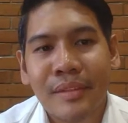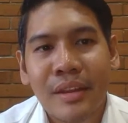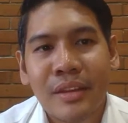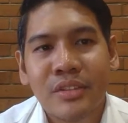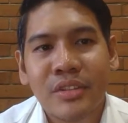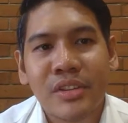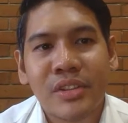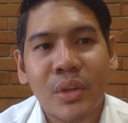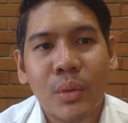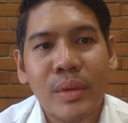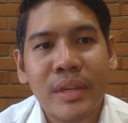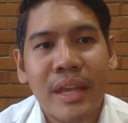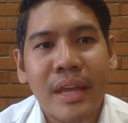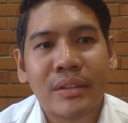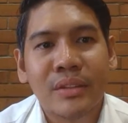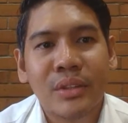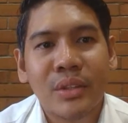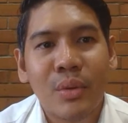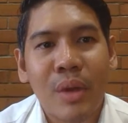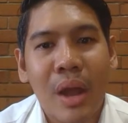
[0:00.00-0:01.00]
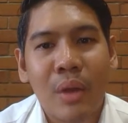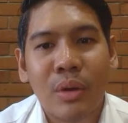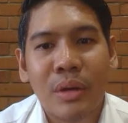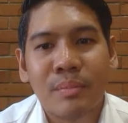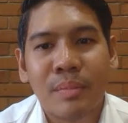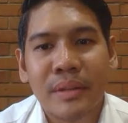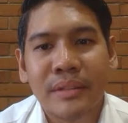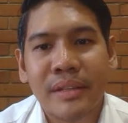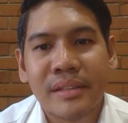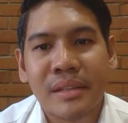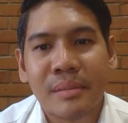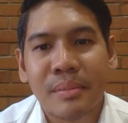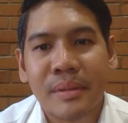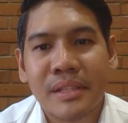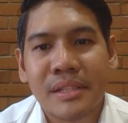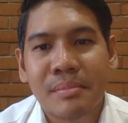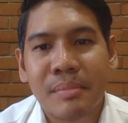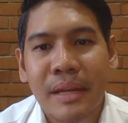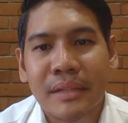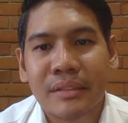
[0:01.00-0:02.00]
just so we get to know our
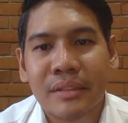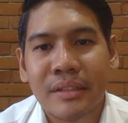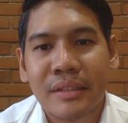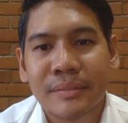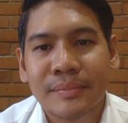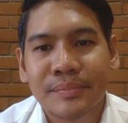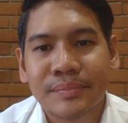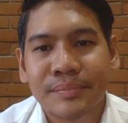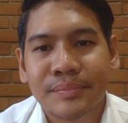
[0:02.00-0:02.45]
participants better.